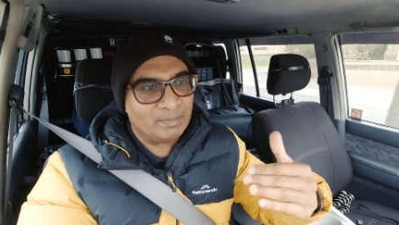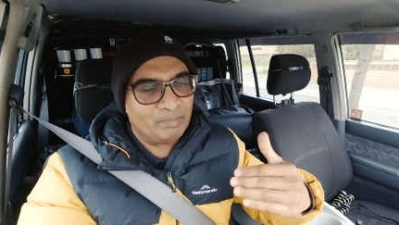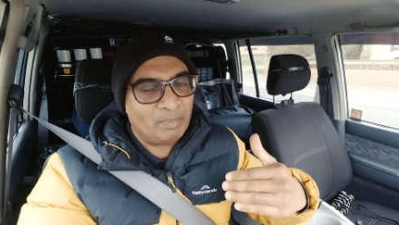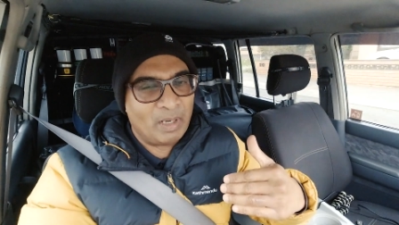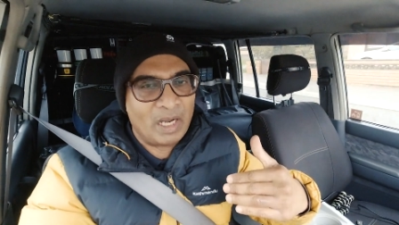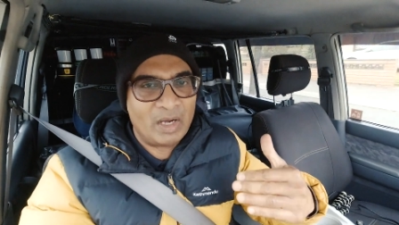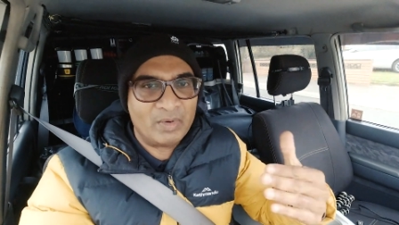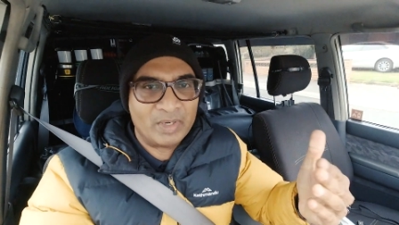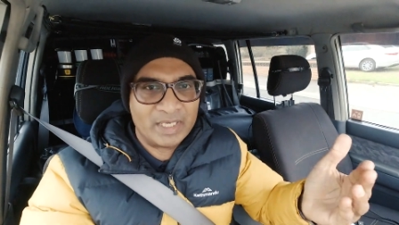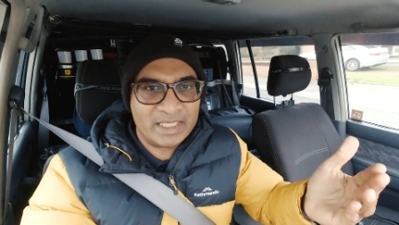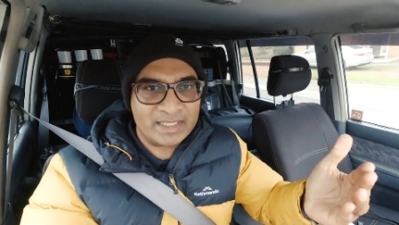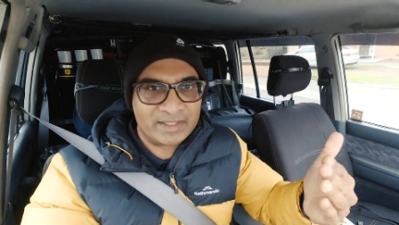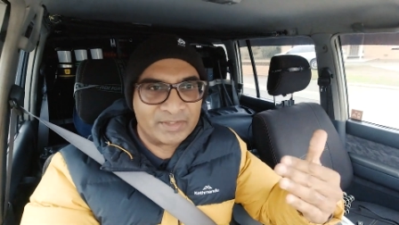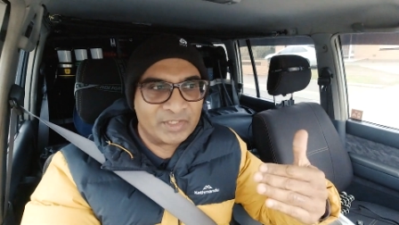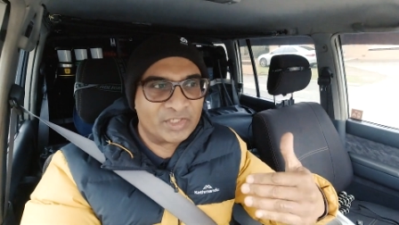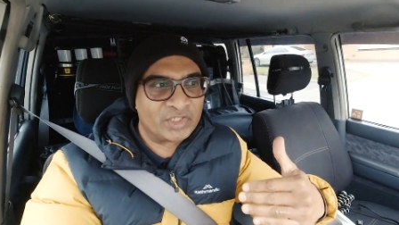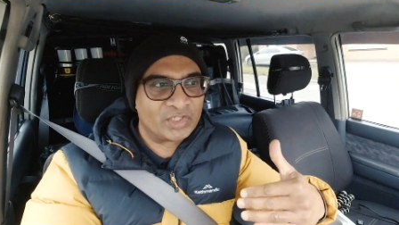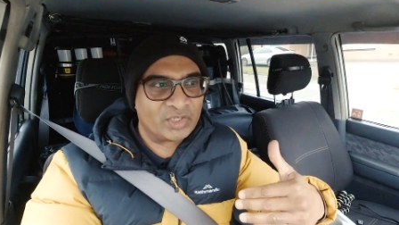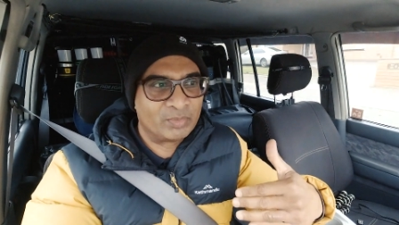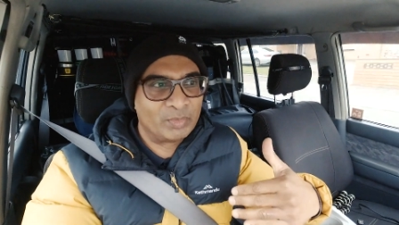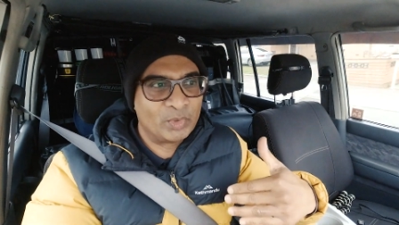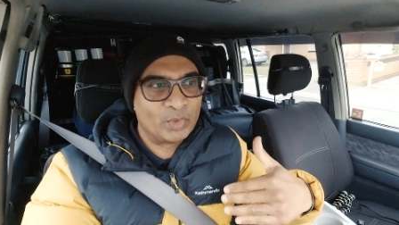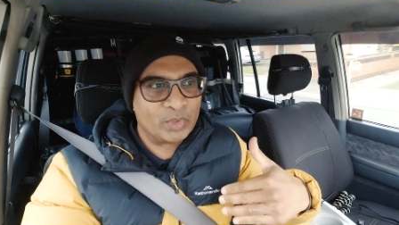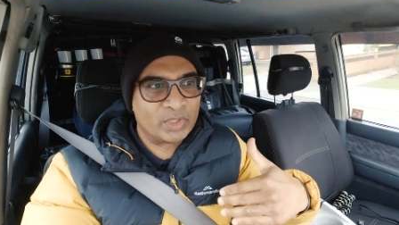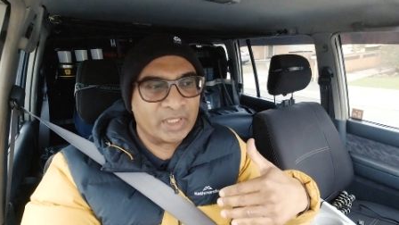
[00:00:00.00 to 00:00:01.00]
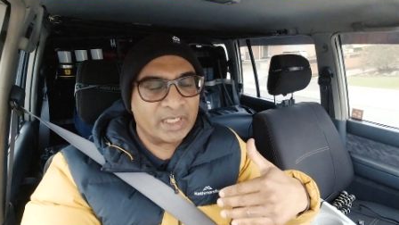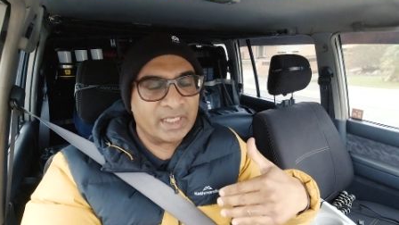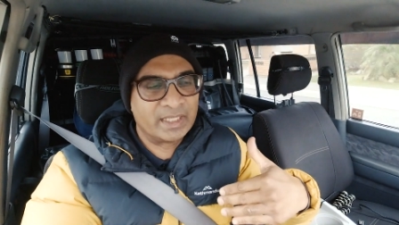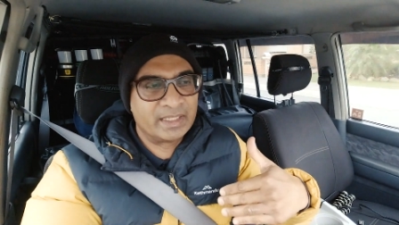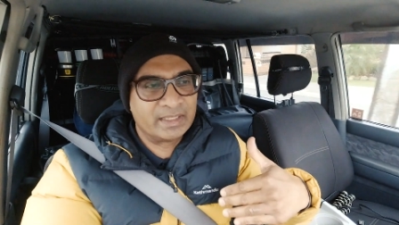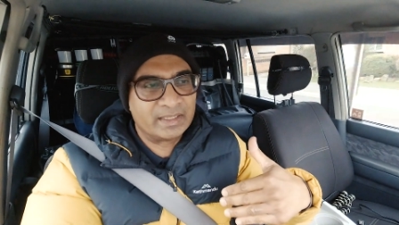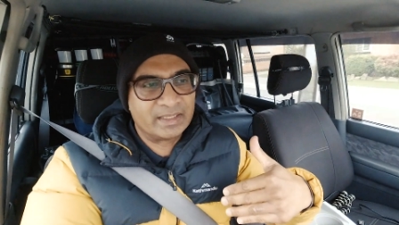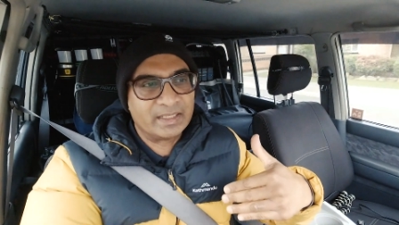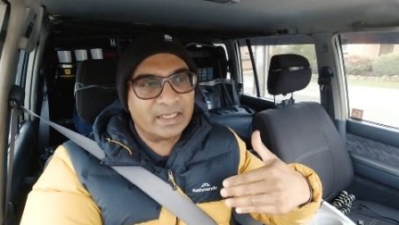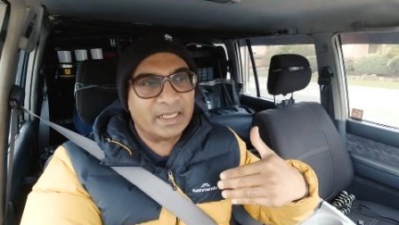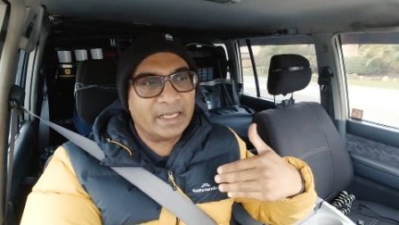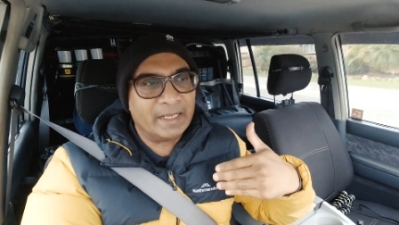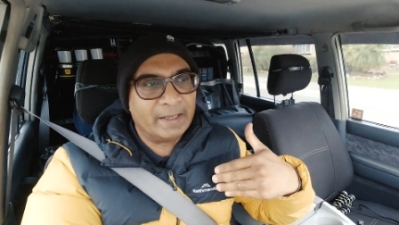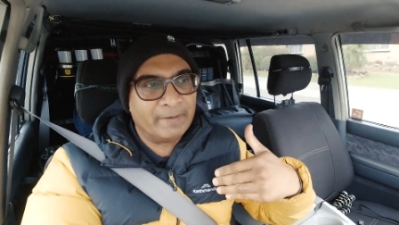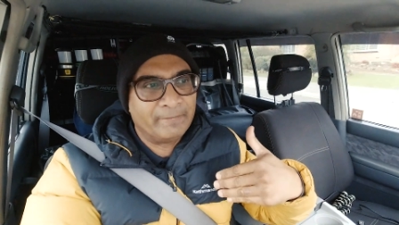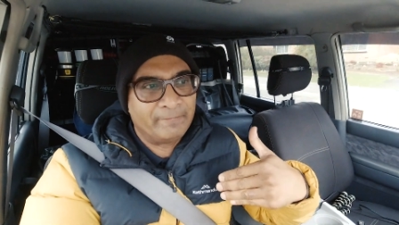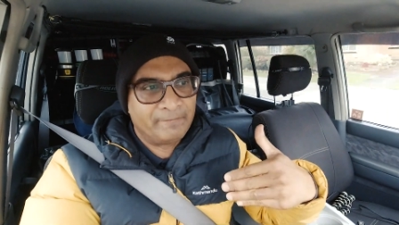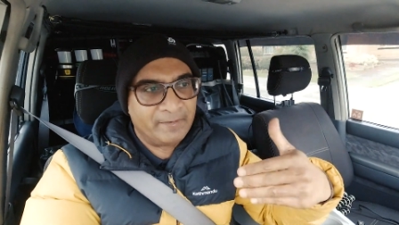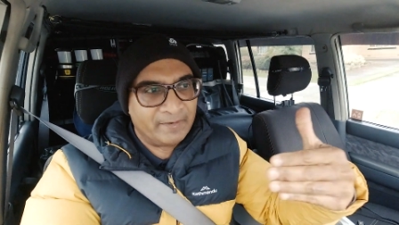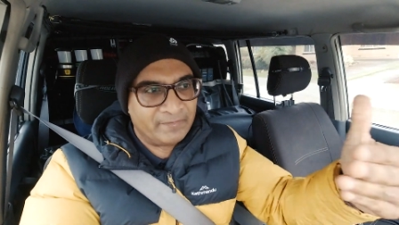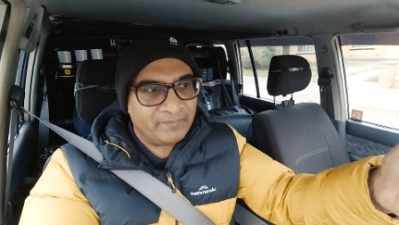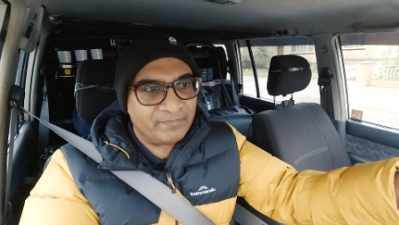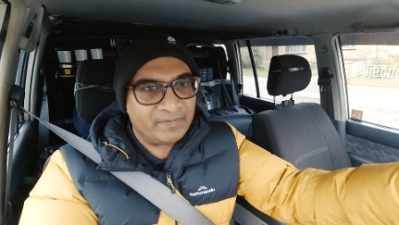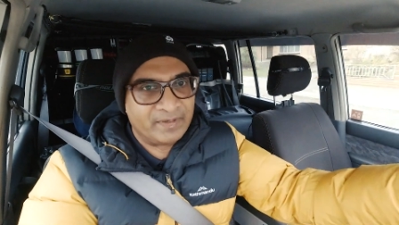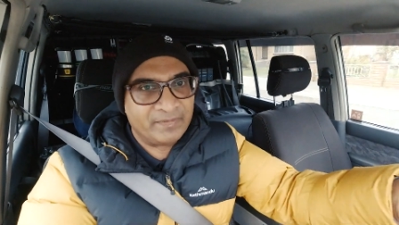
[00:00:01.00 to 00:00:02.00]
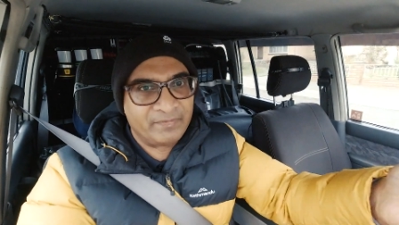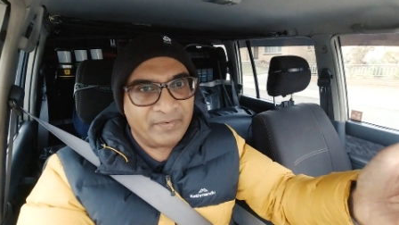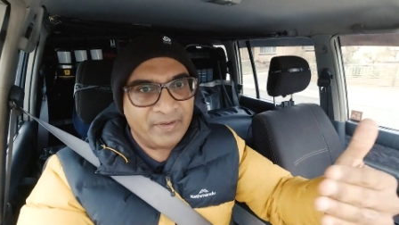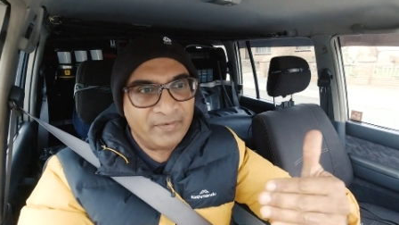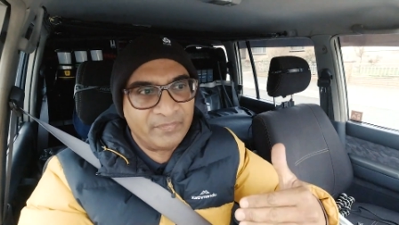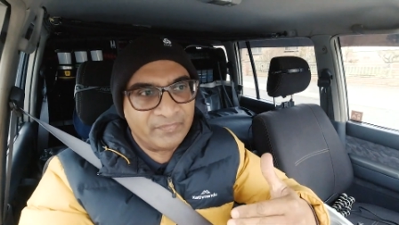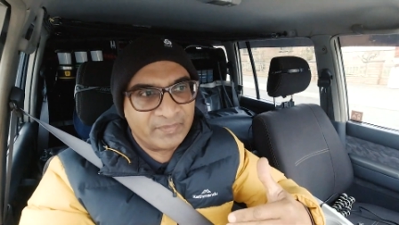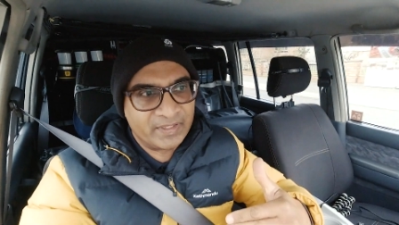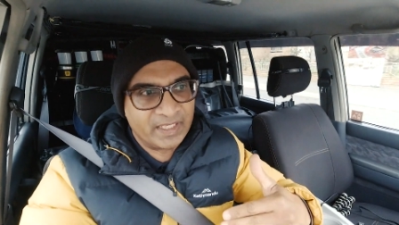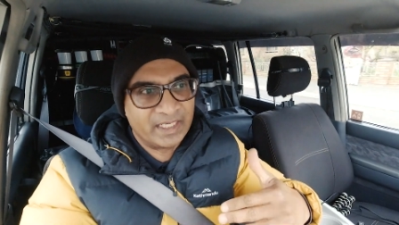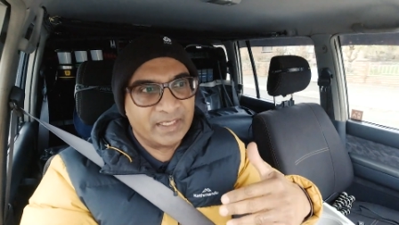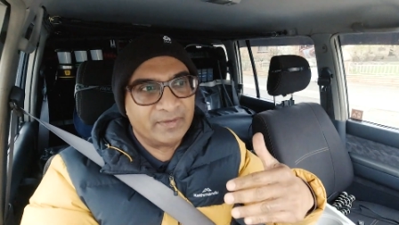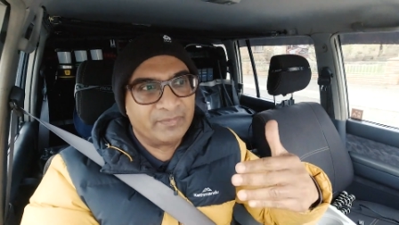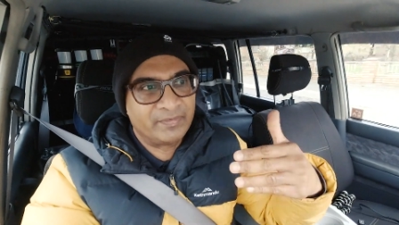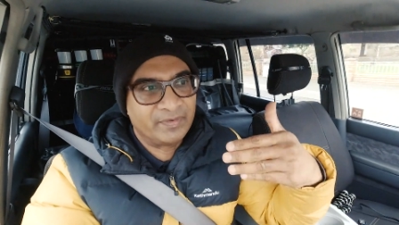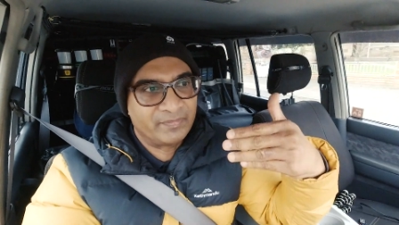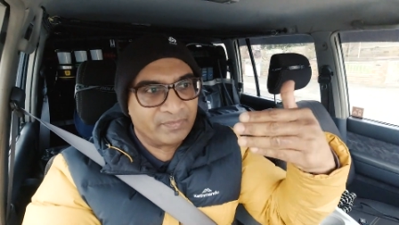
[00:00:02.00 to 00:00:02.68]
power is distributed 50-50.